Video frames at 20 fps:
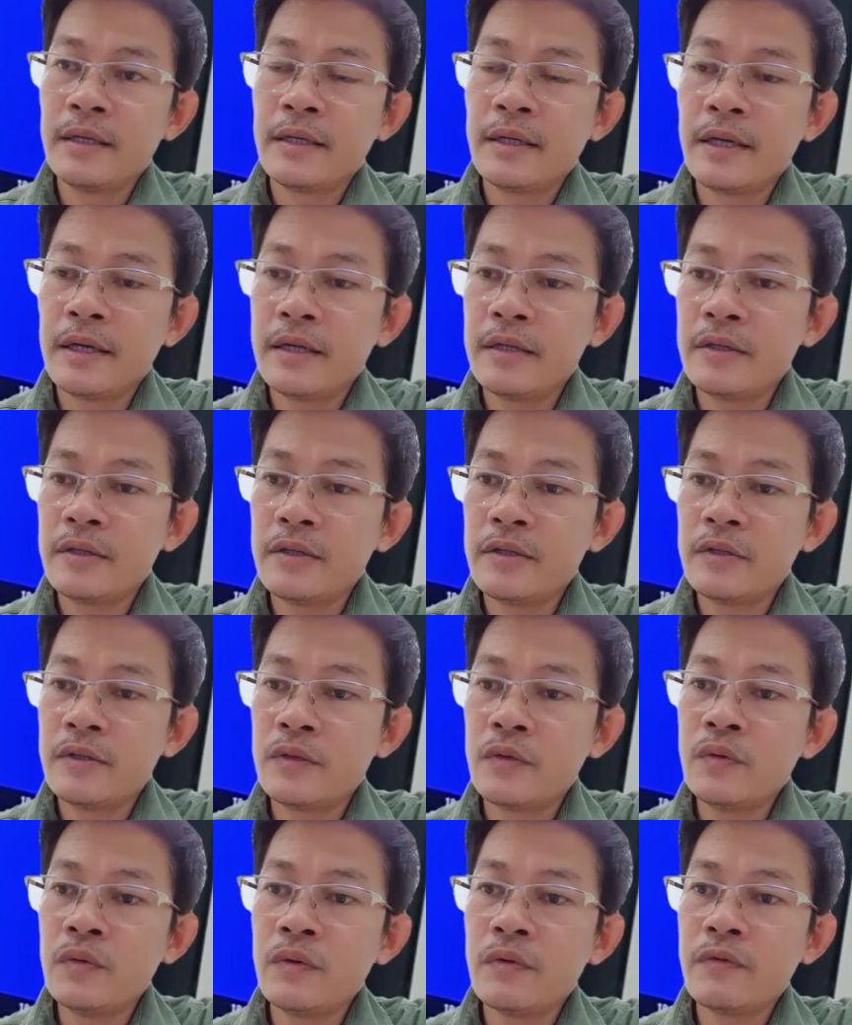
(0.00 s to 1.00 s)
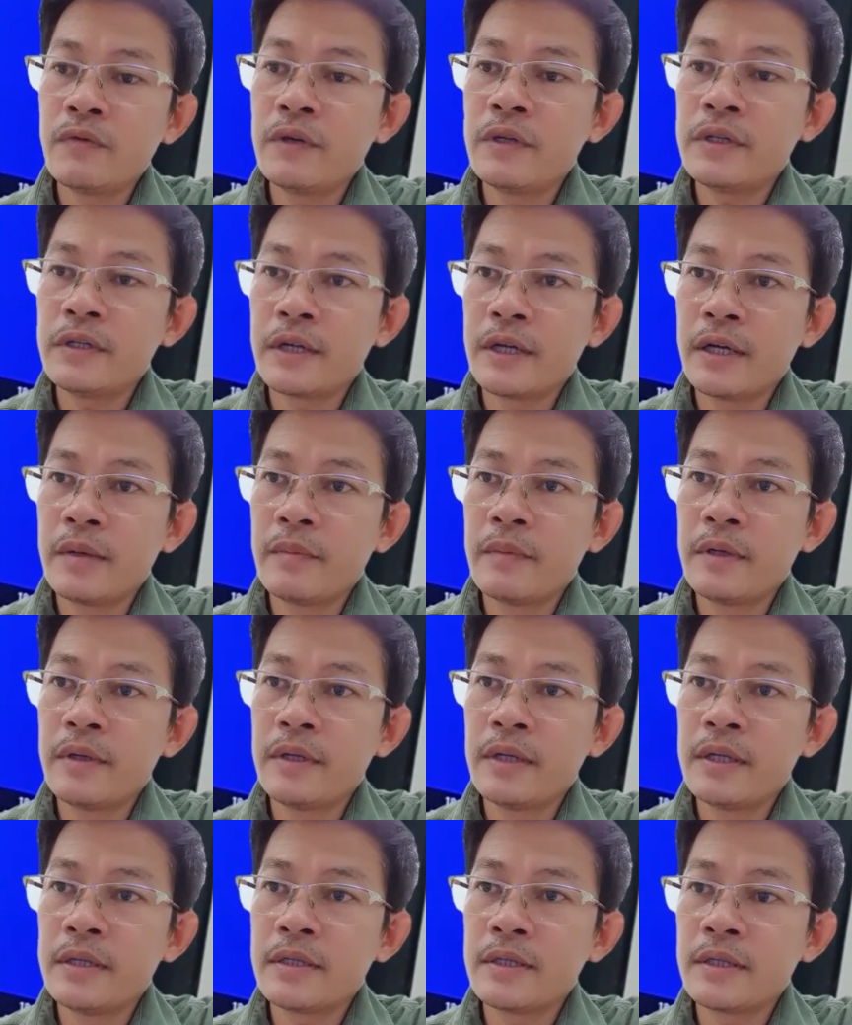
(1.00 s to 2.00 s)
Okay, two or three times,
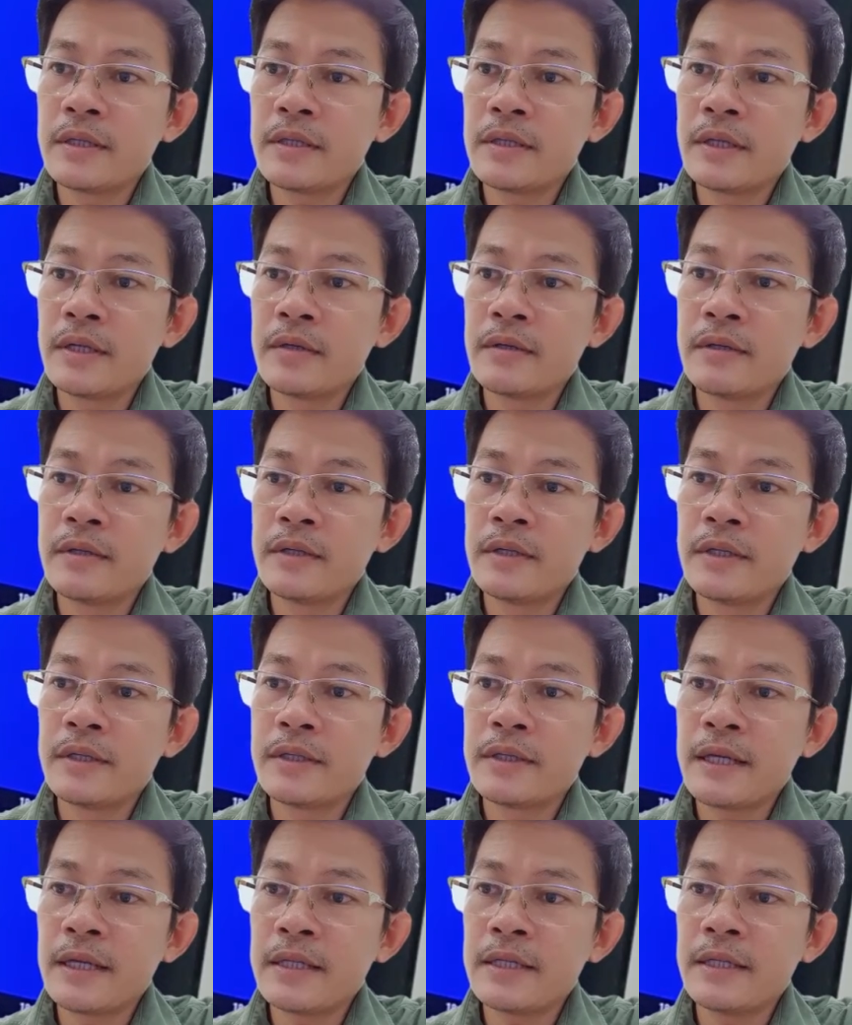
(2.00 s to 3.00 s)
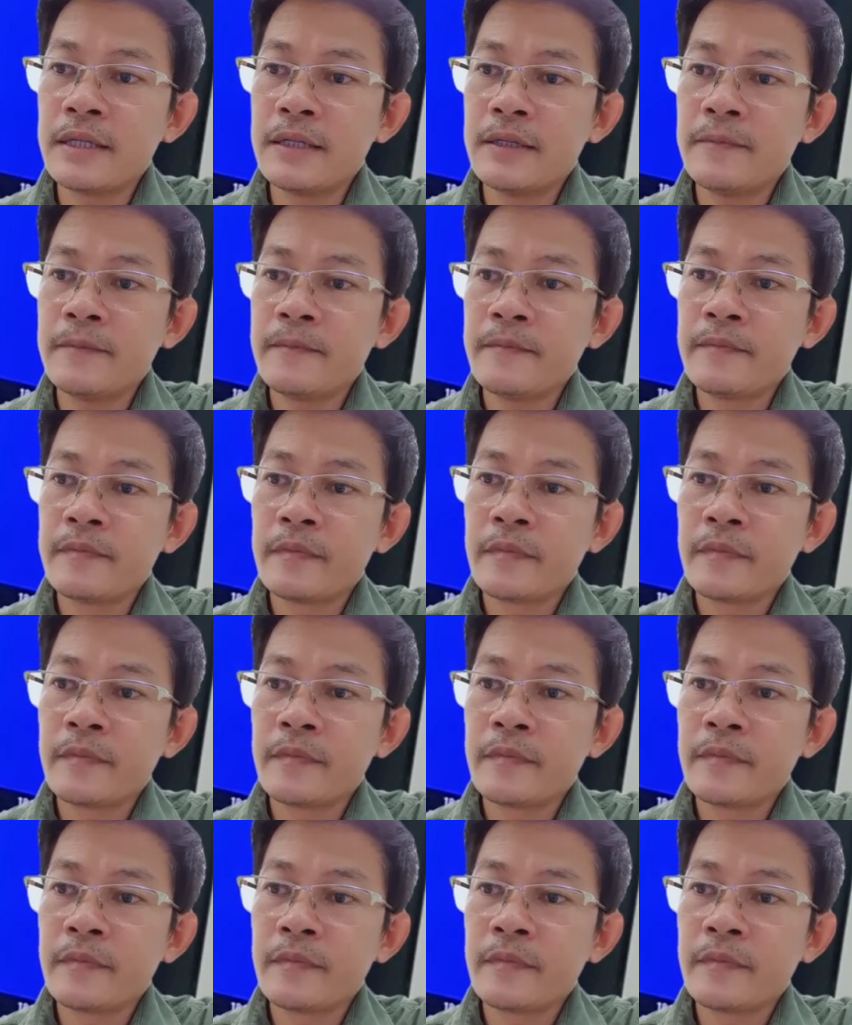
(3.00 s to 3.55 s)
and then just select on the setting,